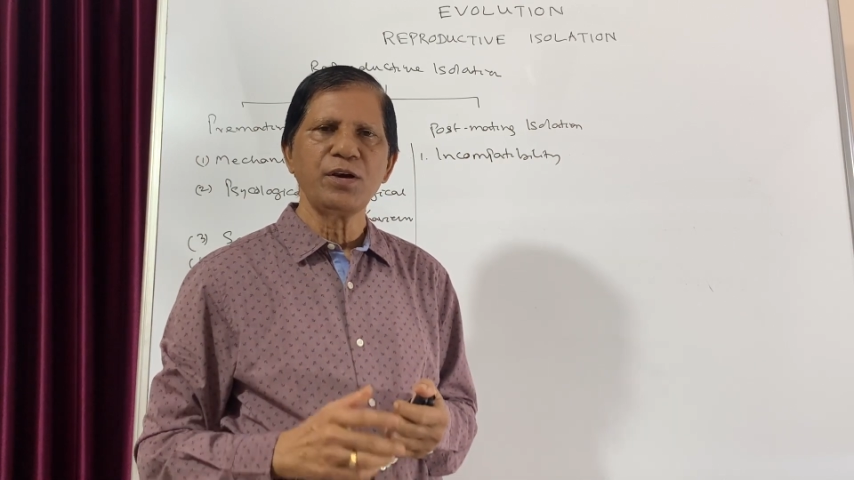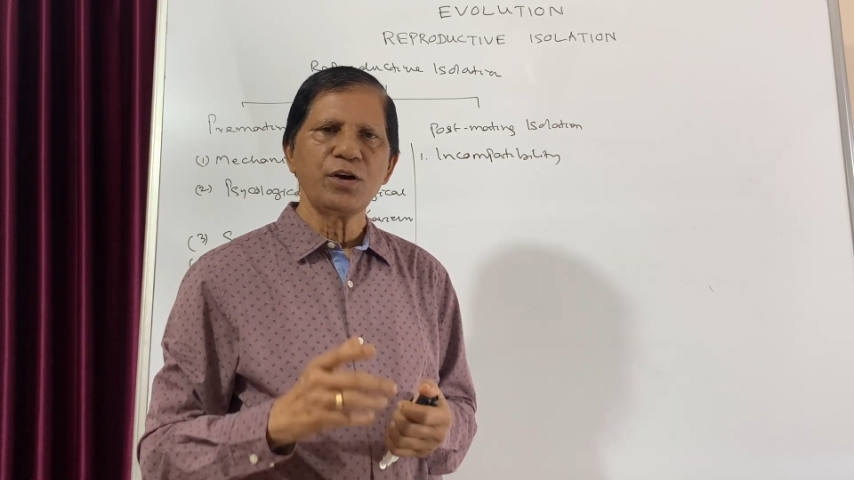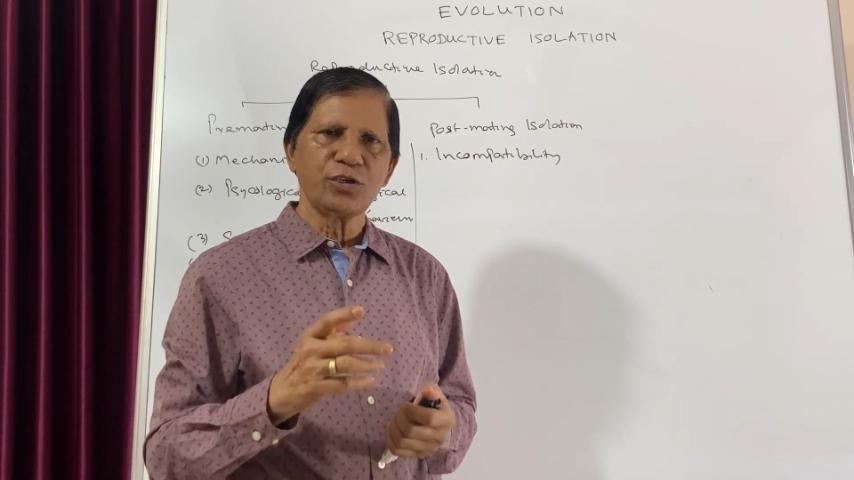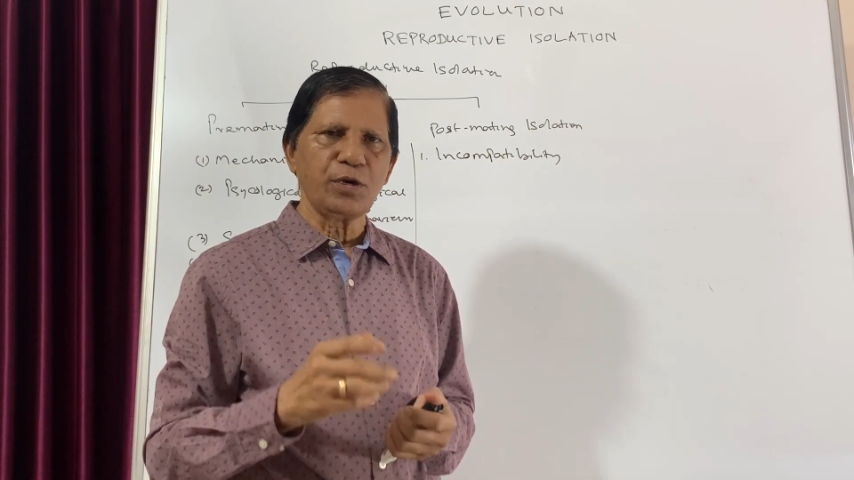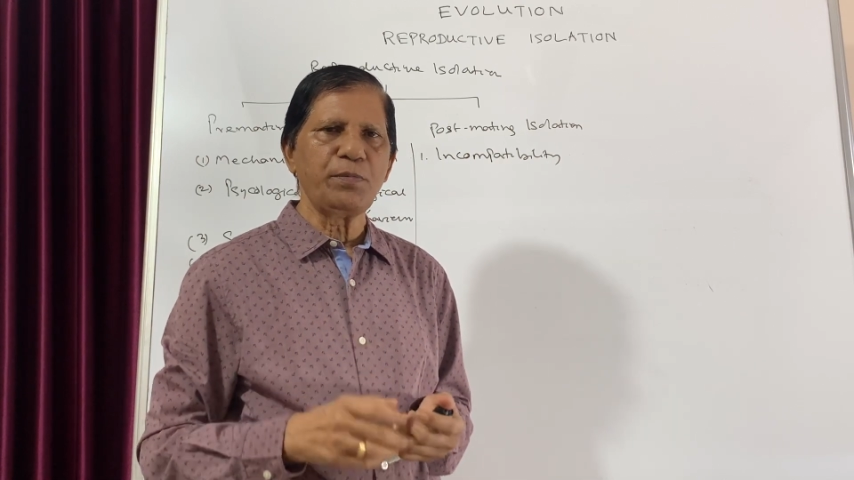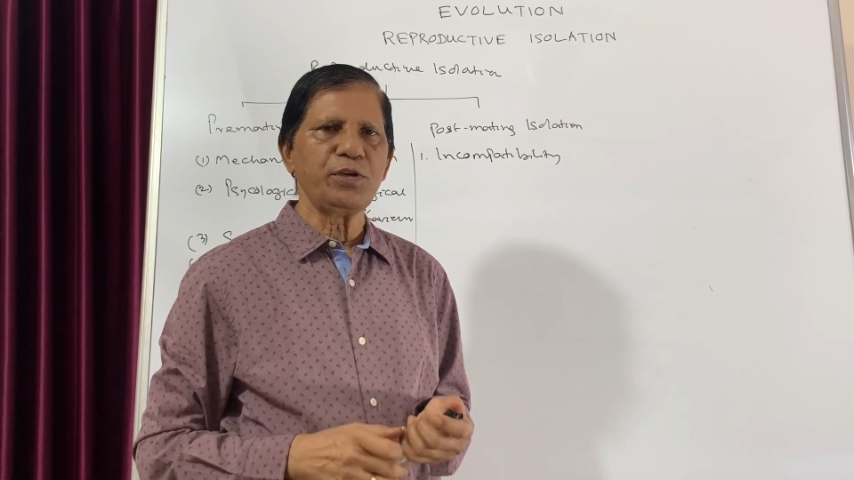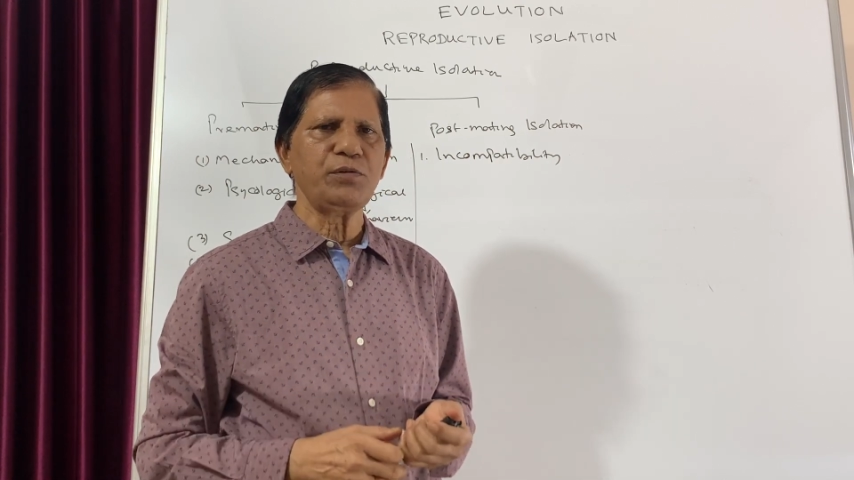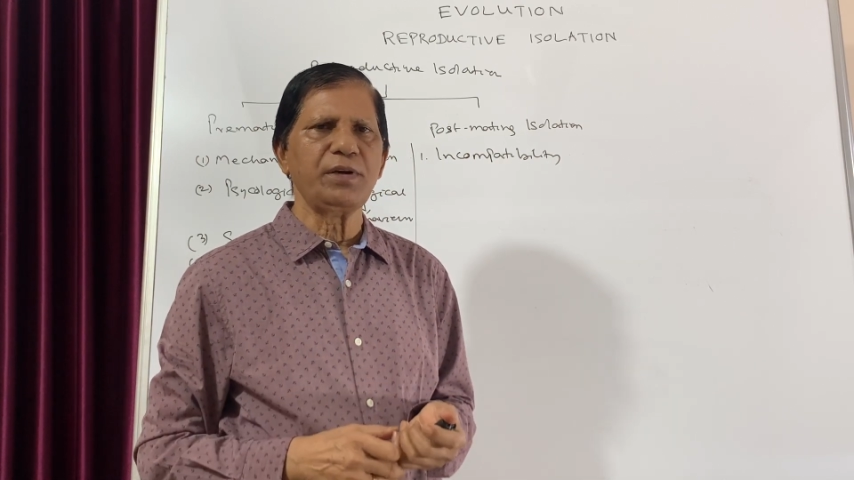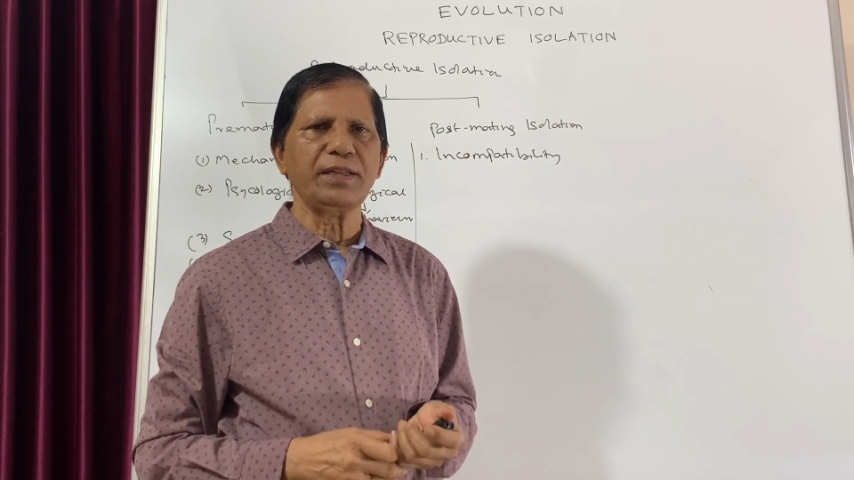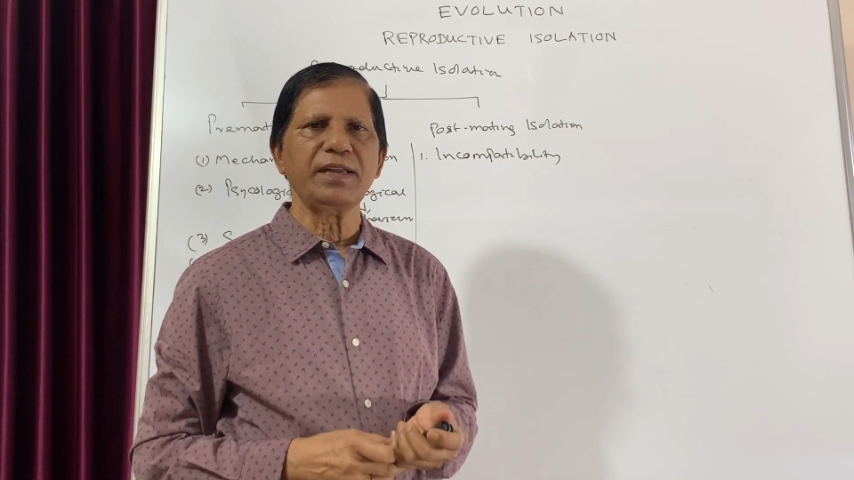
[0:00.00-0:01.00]
Suppose you
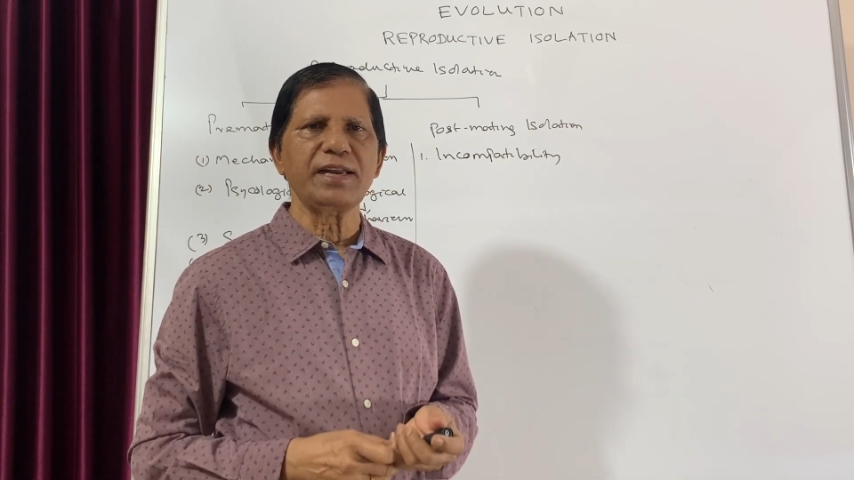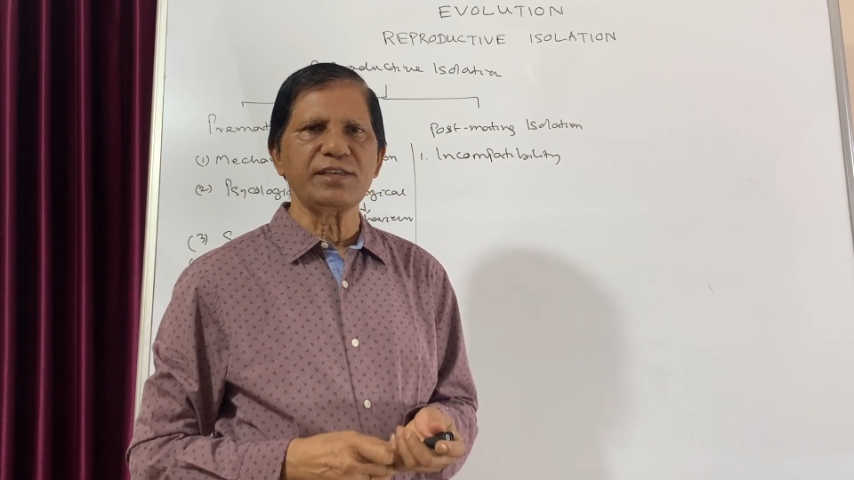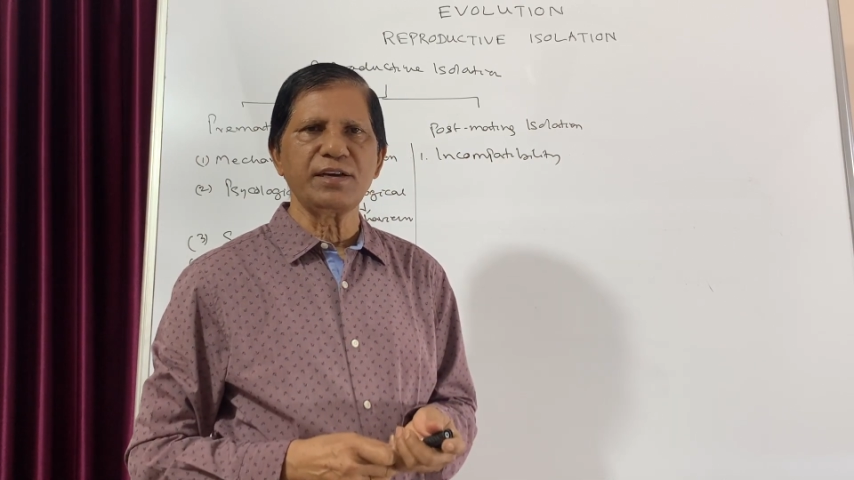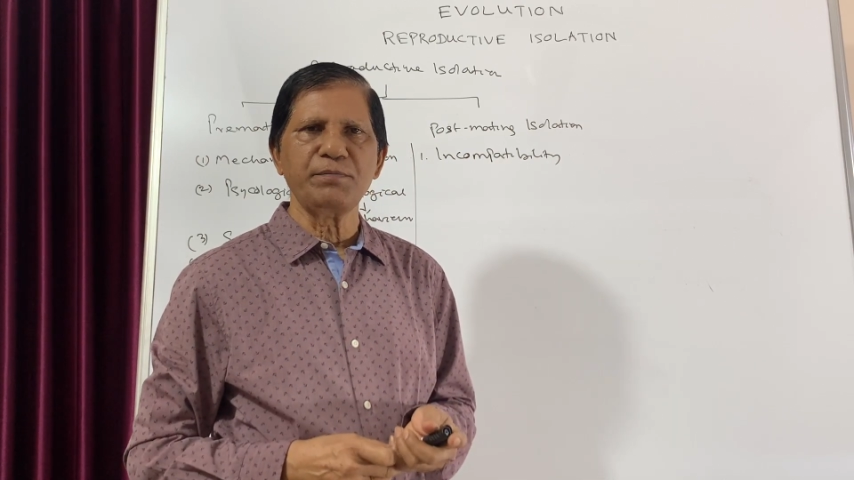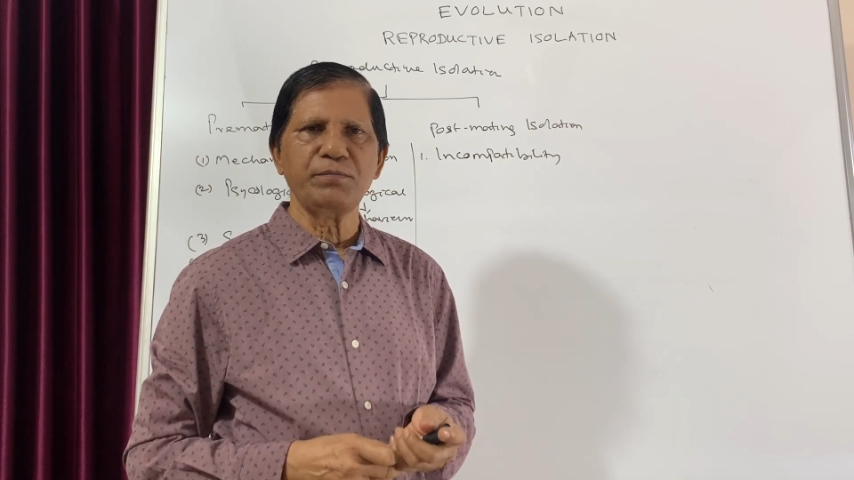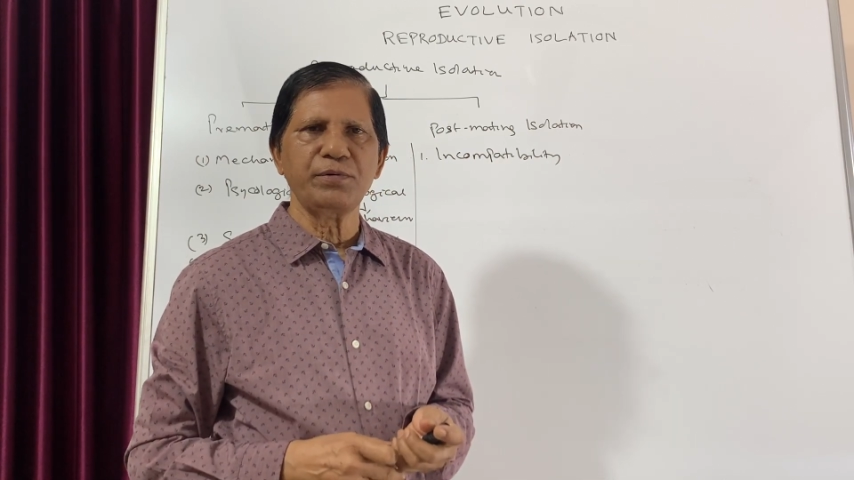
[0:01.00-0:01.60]
take the case of